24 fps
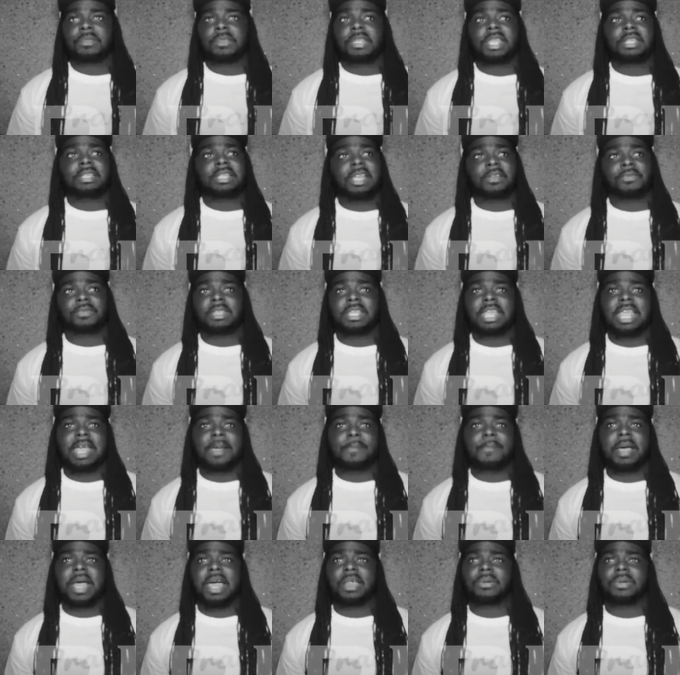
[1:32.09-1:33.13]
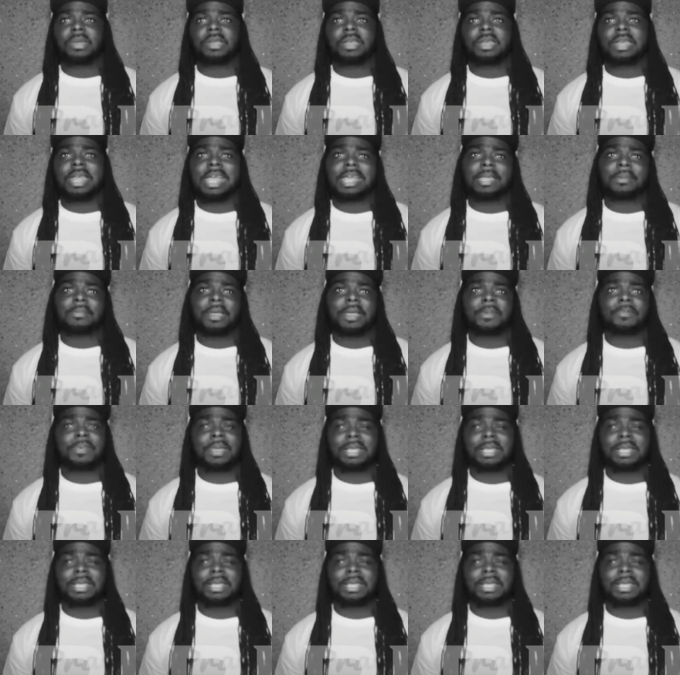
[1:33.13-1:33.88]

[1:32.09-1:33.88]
they definitely had battle of the night, man.